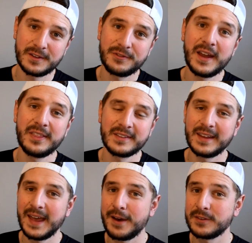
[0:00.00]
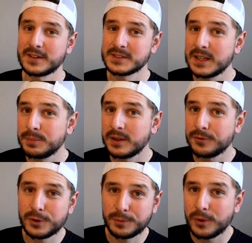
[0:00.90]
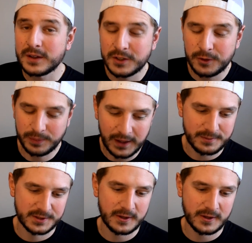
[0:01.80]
the faith that they have in their CP 4.2 pumps.